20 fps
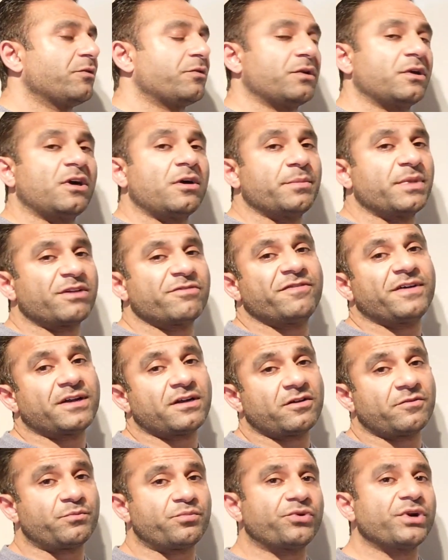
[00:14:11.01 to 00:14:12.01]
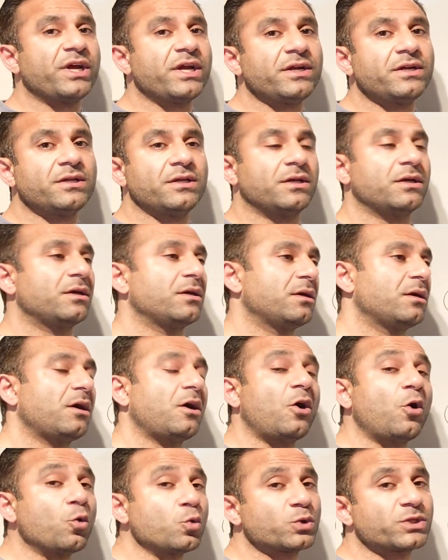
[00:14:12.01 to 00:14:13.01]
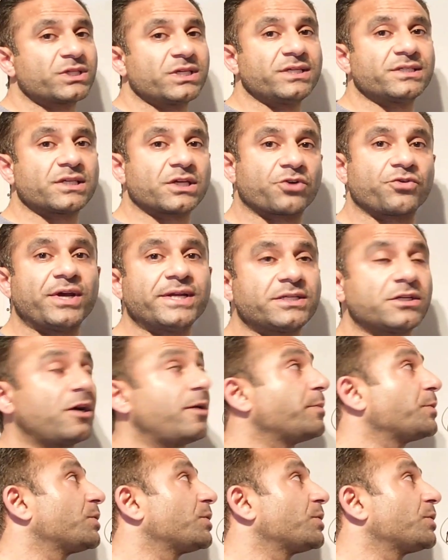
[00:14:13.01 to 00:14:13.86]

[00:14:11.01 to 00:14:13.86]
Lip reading: If you're not a big fan of bread, oats is a great